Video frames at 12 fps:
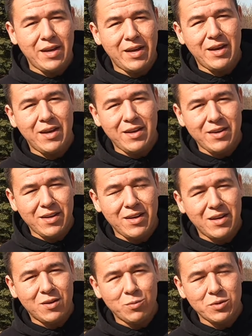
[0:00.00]
and
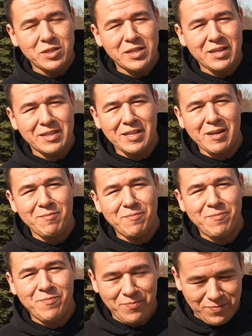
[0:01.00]
uh, we'll see you next
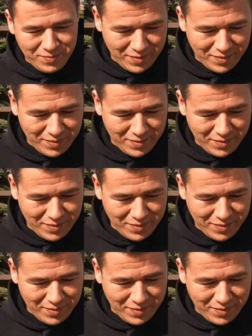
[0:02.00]
time.